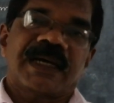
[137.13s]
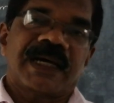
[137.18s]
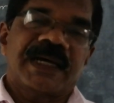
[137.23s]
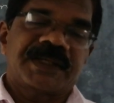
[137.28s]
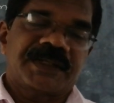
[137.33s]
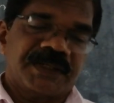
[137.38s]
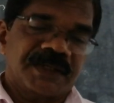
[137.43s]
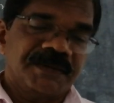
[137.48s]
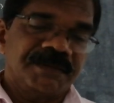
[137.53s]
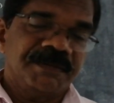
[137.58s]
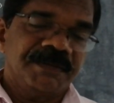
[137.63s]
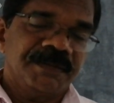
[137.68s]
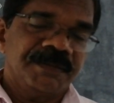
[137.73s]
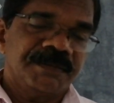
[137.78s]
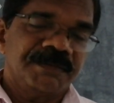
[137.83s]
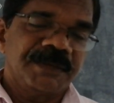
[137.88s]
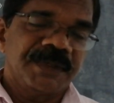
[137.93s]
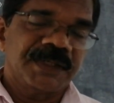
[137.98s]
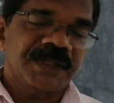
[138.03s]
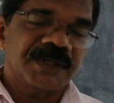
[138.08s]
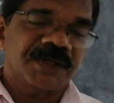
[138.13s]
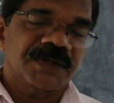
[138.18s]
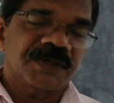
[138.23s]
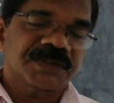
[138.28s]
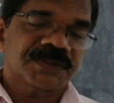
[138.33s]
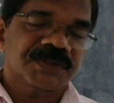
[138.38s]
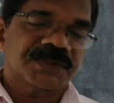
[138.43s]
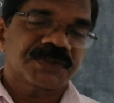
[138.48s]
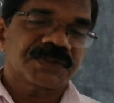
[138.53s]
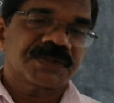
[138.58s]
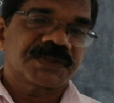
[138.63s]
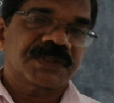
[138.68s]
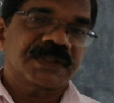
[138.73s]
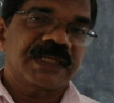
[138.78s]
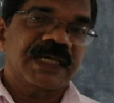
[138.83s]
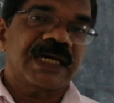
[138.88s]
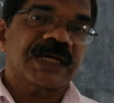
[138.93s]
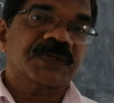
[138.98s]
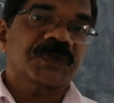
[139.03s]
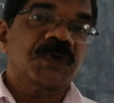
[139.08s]
atom because
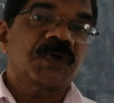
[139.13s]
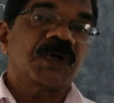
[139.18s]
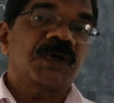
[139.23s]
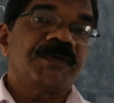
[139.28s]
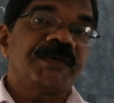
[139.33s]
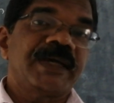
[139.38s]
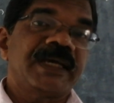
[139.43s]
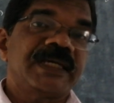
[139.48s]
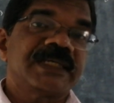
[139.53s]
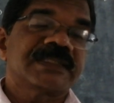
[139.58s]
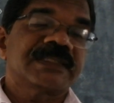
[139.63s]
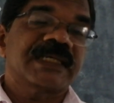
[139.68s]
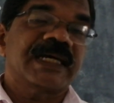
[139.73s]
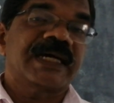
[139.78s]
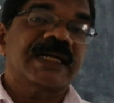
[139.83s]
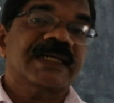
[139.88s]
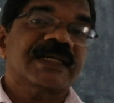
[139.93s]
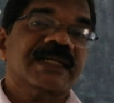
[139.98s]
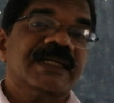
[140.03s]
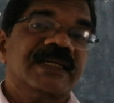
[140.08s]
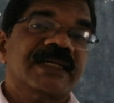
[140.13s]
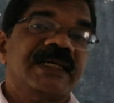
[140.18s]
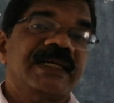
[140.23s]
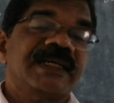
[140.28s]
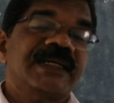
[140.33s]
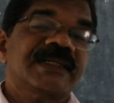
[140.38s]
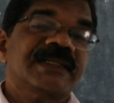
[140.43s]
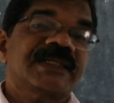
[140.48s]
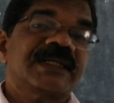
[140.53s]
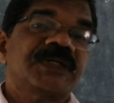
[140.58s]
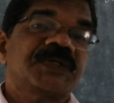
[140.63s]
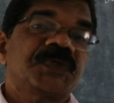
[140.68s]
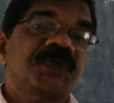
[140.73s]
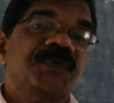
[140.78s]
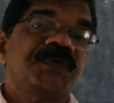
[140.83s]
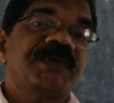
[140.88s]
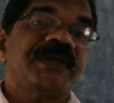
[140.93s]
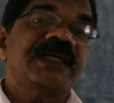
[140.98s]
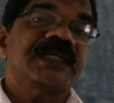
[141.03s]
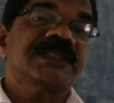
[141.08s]
they are always attracted
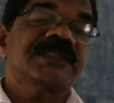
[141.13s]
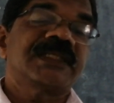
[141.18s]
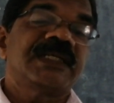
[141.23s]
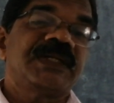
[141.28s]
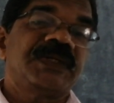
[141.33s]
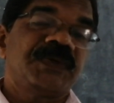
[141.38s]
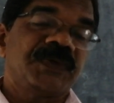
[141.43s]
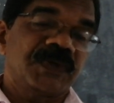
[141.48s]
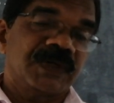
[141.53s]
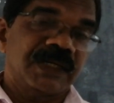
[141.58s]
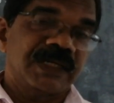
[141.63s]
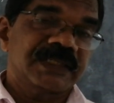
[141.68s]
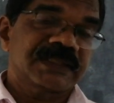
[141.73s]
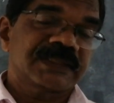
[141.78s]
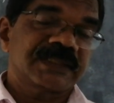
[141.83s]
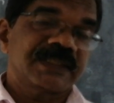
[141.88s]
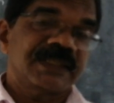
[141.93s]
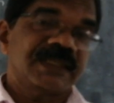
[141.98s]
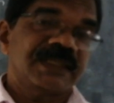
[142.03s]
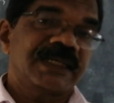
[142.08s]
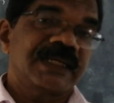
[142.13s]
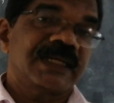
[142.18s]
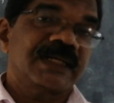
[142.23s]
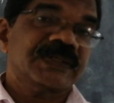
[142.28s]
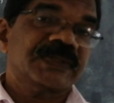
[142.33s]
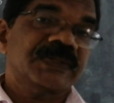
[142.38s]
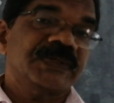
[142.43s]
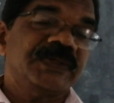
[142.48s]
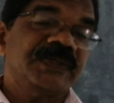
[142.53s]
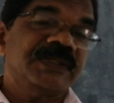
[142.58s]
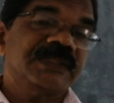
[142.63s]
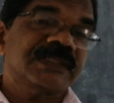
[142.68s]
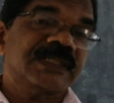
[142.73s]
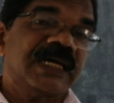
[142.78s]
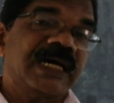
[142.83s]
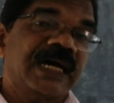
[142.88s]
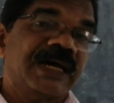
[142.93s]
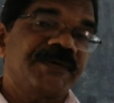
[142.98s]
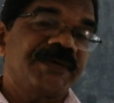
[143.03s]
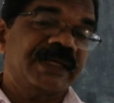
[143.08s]
towards the nucleus. Electrons
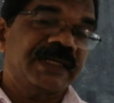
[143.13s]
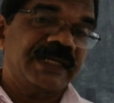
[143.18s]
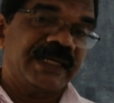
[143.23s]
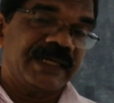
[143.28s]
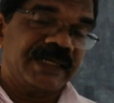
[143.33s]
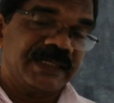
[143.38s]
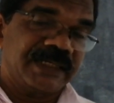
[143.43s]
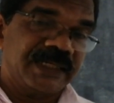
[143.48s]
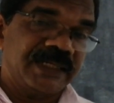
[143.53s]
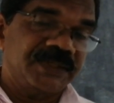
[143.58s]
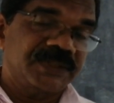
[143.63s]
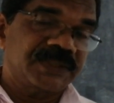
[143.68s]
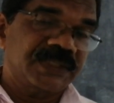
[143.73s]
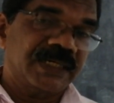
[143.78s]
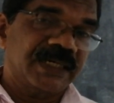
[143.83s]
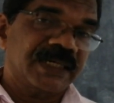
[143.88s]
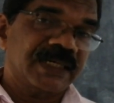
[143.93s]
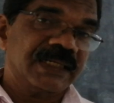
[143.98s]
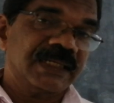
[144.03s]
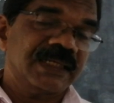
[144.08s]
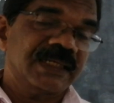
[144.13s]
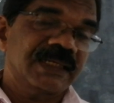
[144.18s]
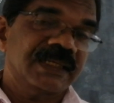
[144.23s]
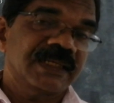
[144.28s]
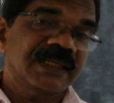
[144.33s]
having negative charge,